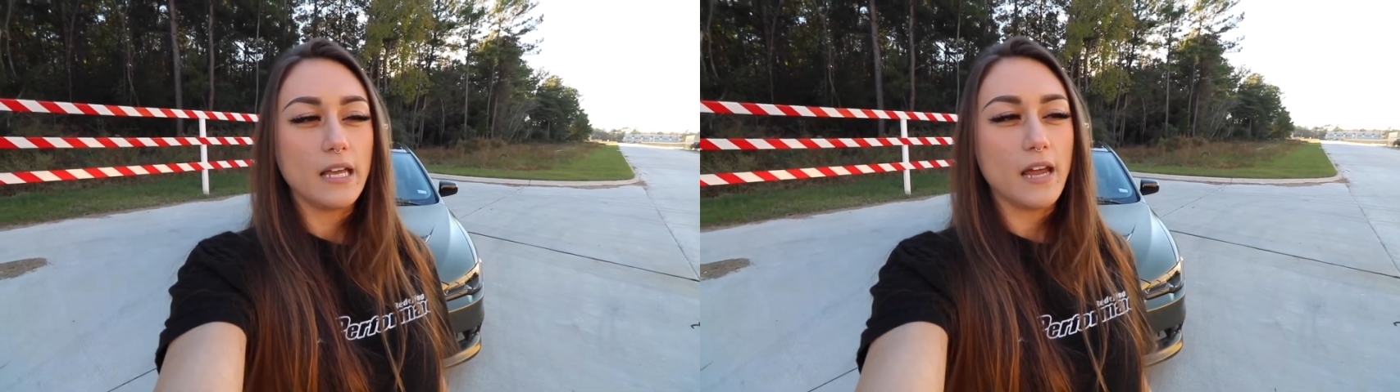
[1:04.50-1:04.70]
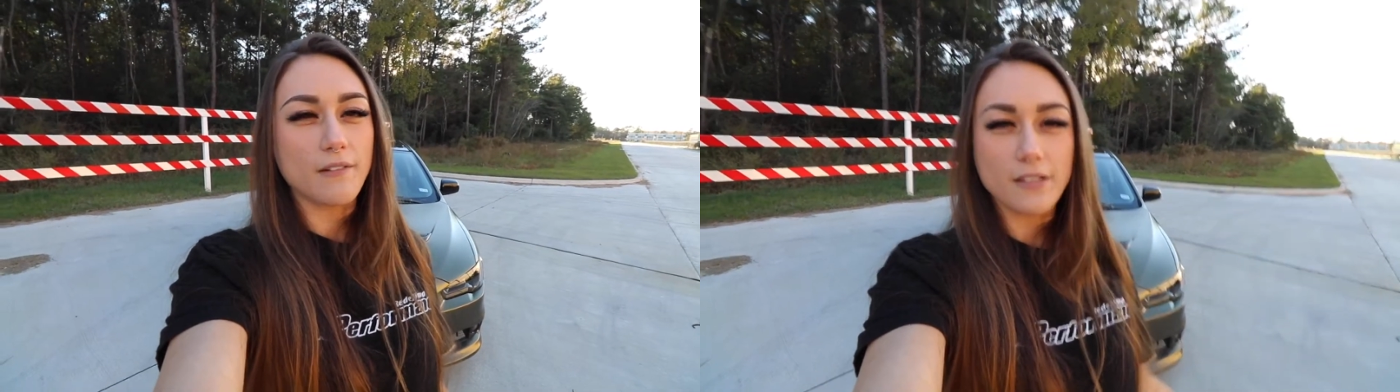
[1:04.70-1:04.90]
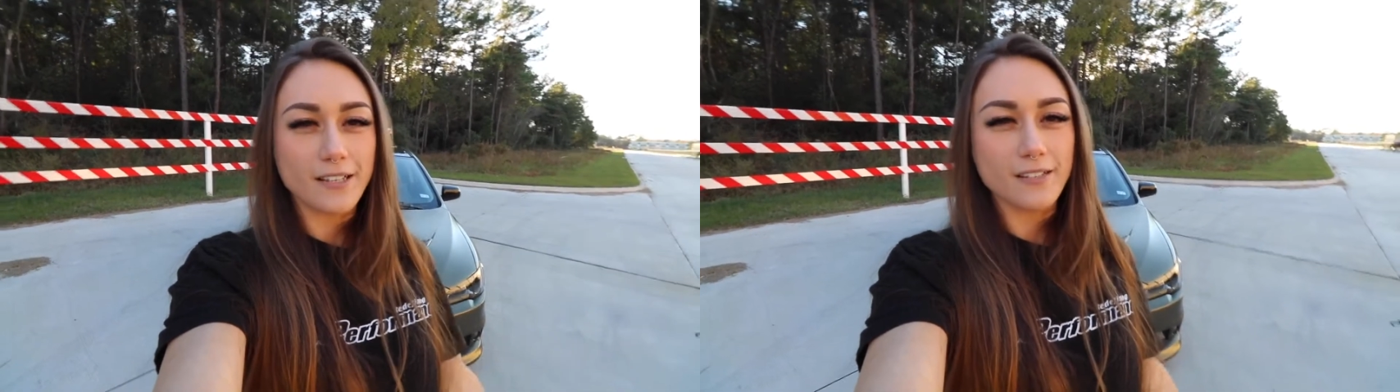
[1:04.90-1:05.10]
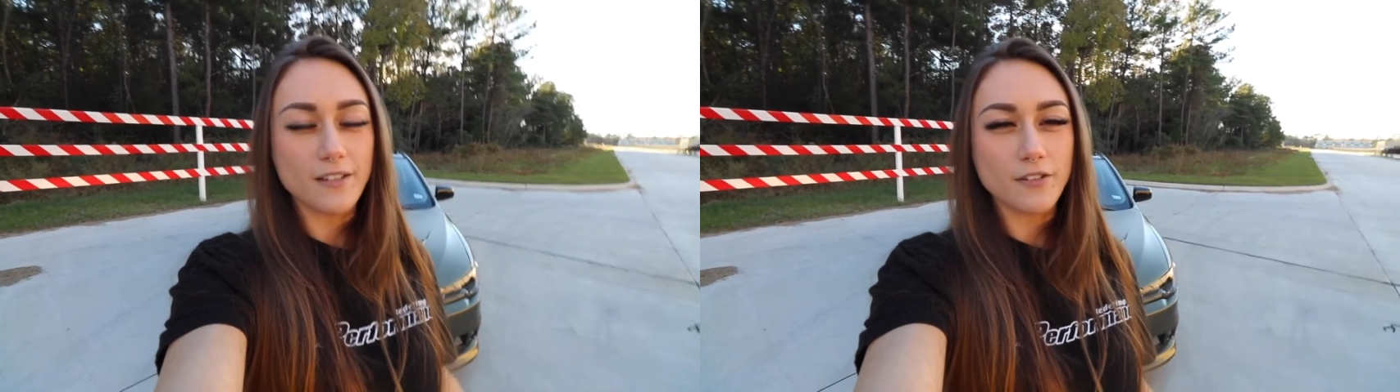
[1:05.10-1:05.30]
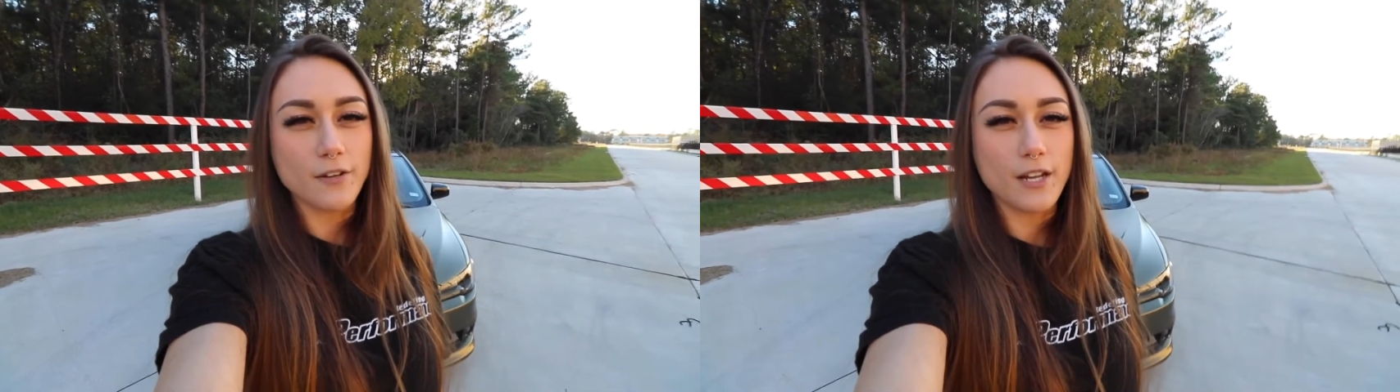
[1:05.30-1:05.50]
everything that's
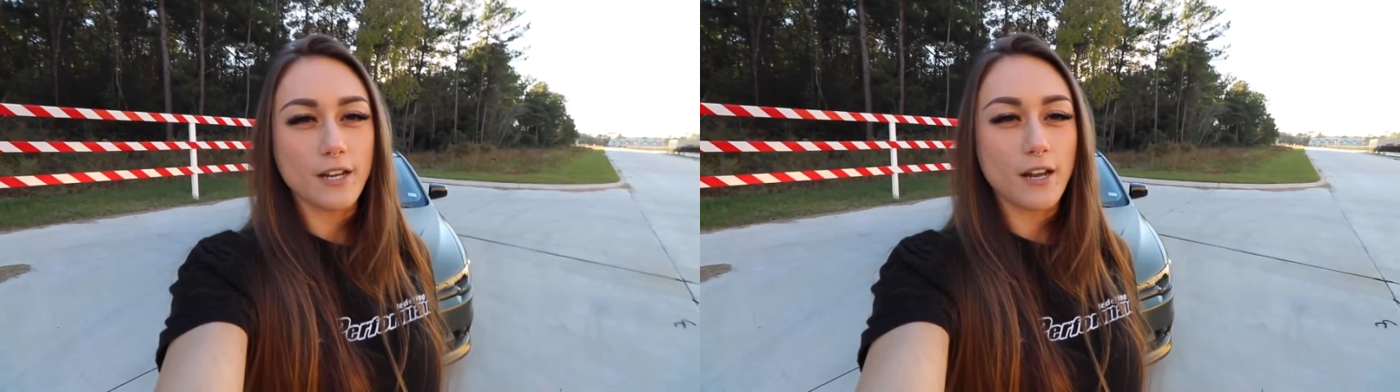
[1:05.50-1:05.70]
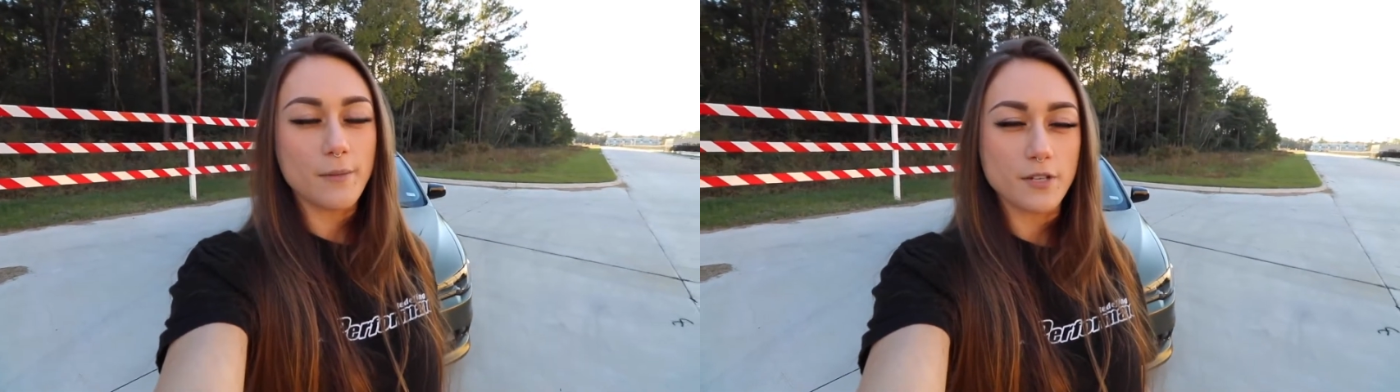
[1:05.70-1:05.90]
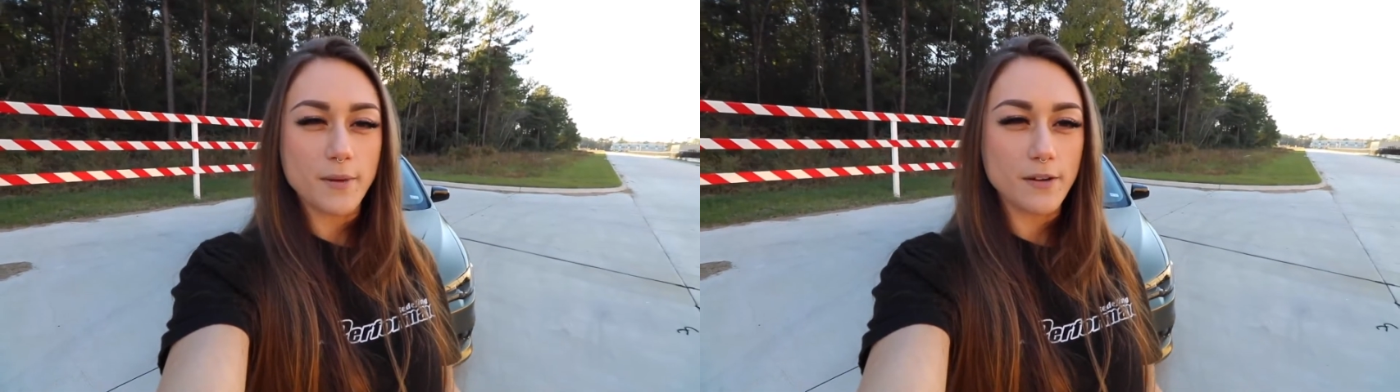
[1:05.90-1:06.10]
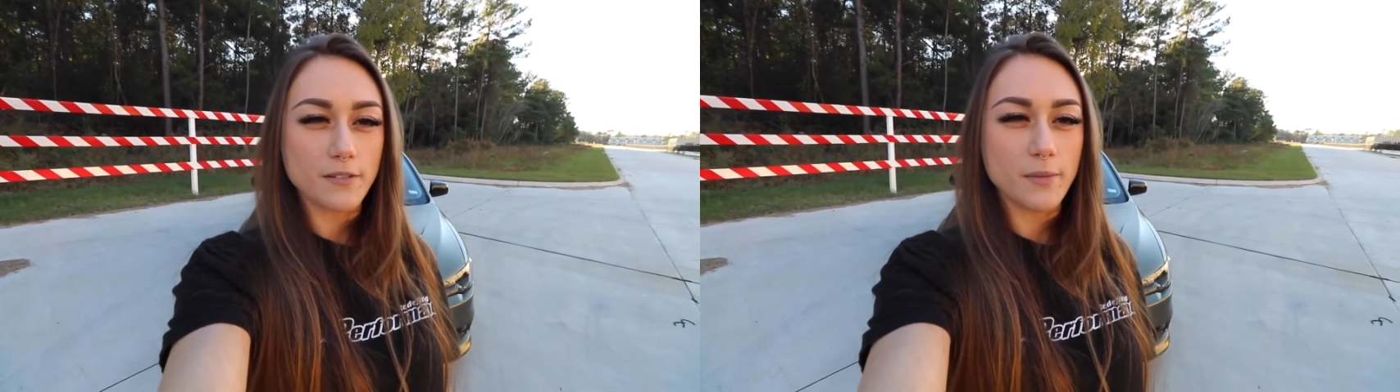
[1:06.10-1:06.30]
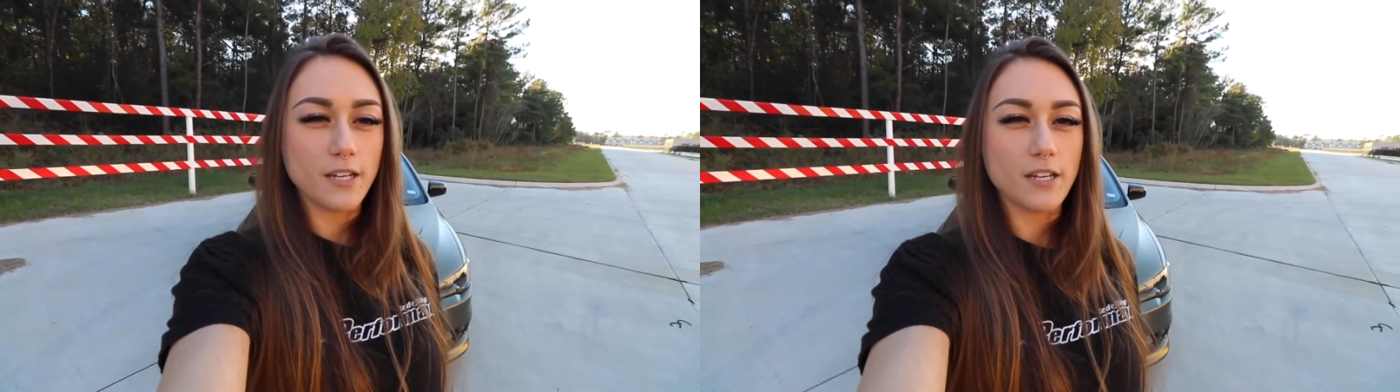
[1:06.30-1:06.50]
done to it and how much power
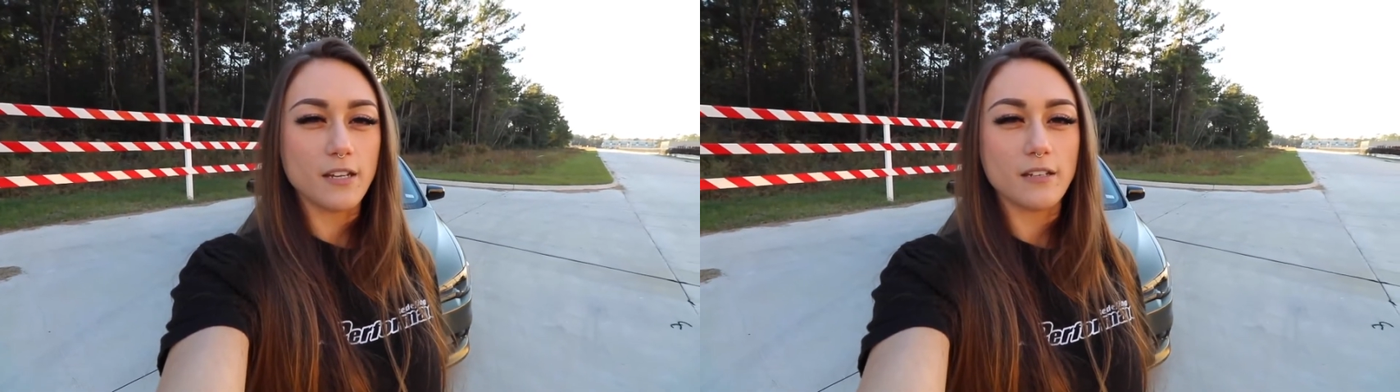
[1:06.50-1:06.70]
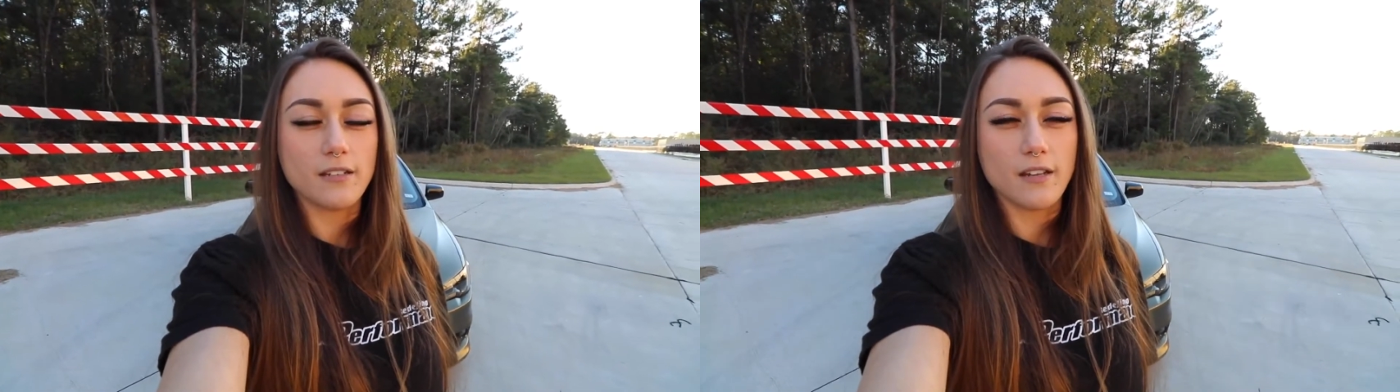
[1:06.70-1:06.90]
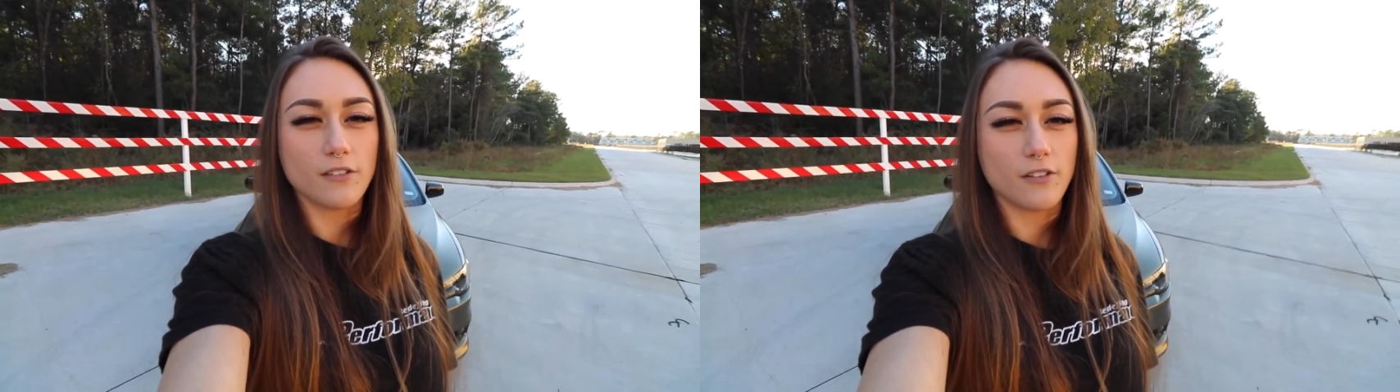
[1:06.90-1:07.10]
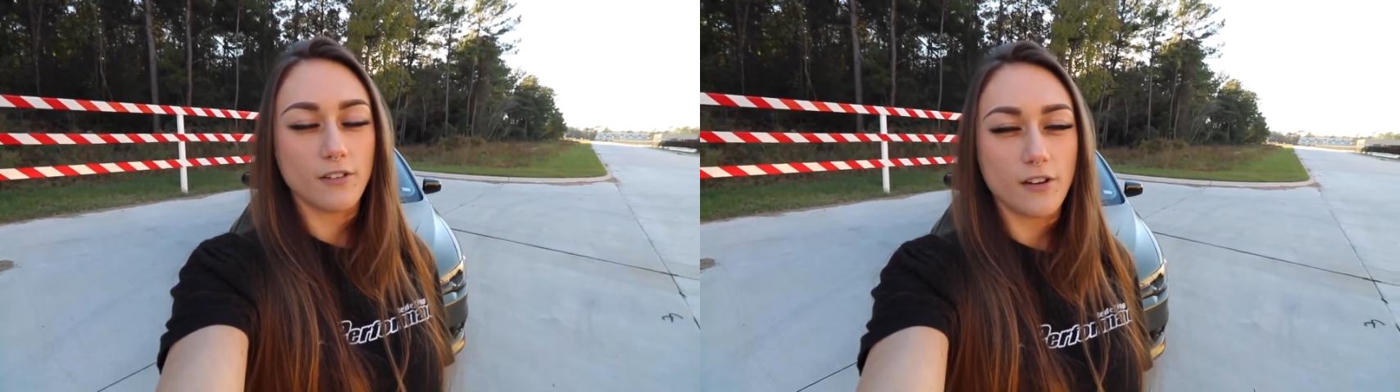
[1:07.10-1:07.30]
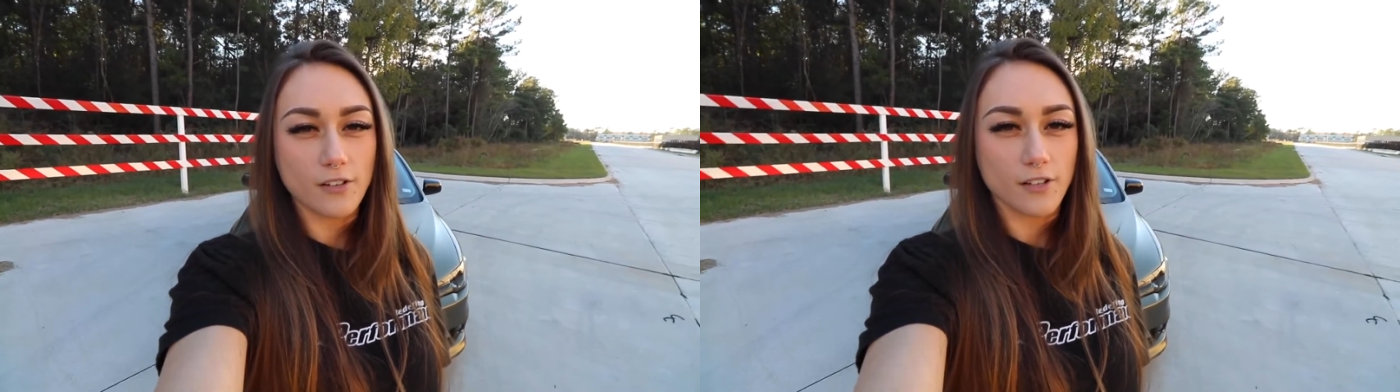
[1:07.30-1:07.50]
it's making to
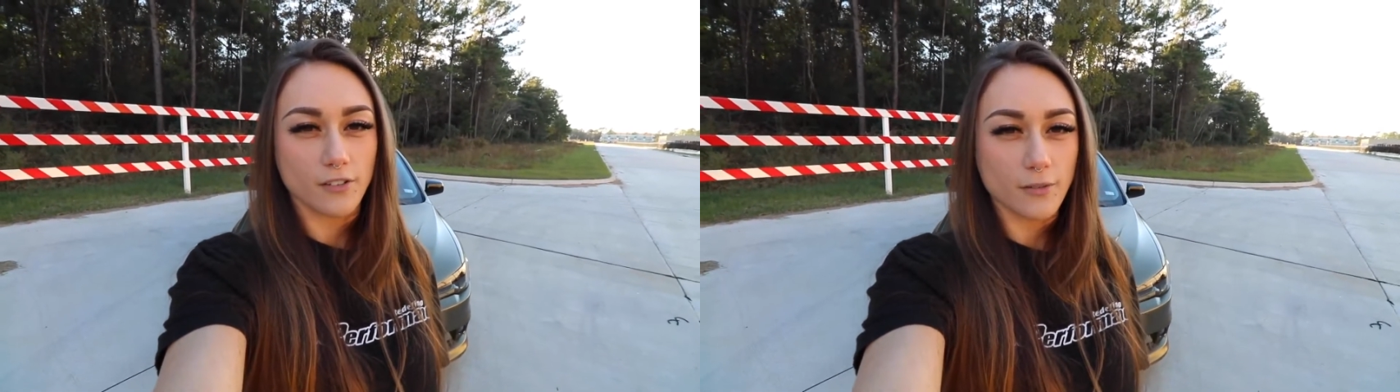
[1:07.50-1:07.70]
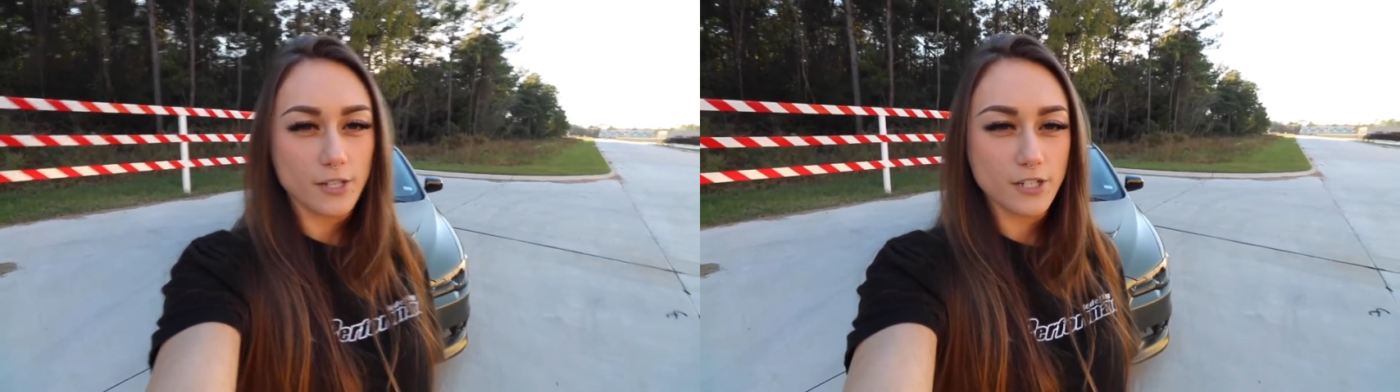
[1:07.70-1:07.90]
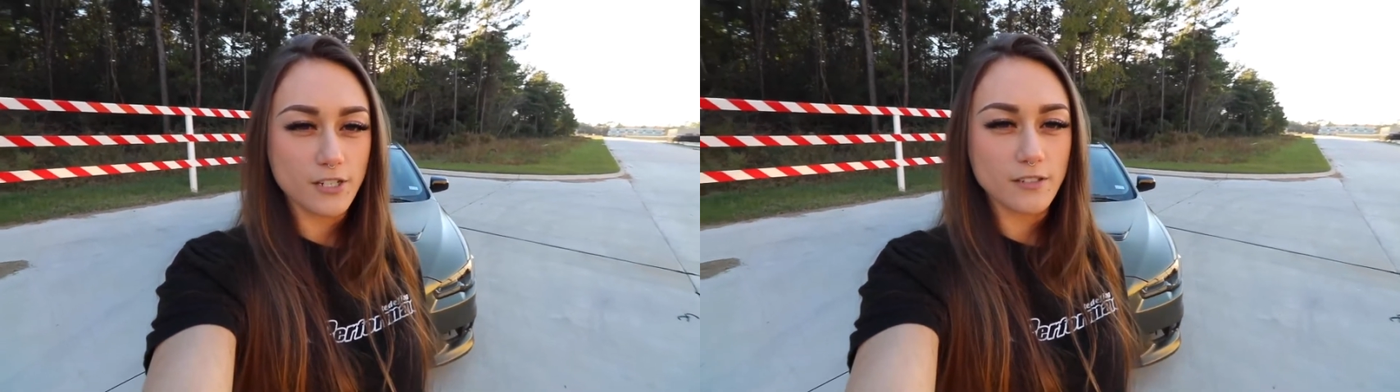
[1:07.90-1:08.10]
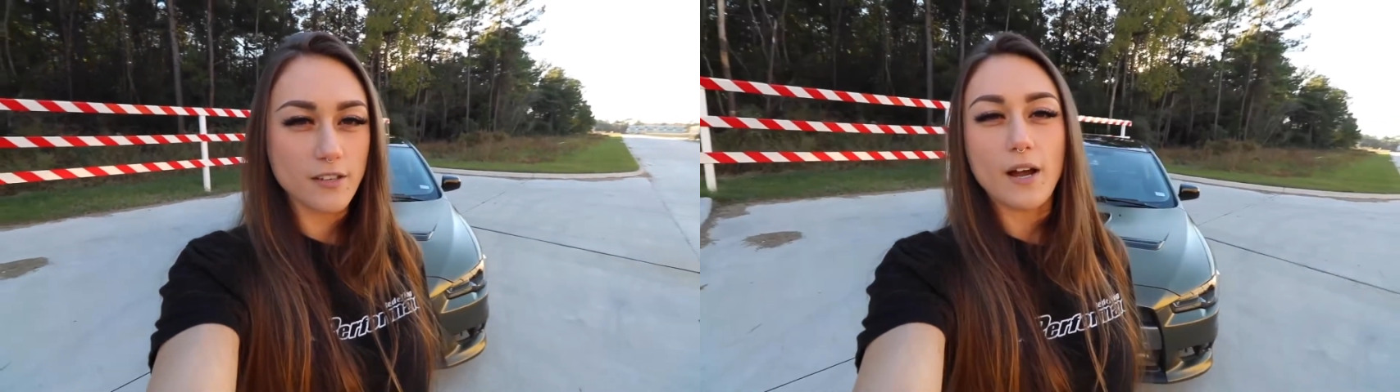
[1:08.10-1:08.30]
answer all y'all's questions.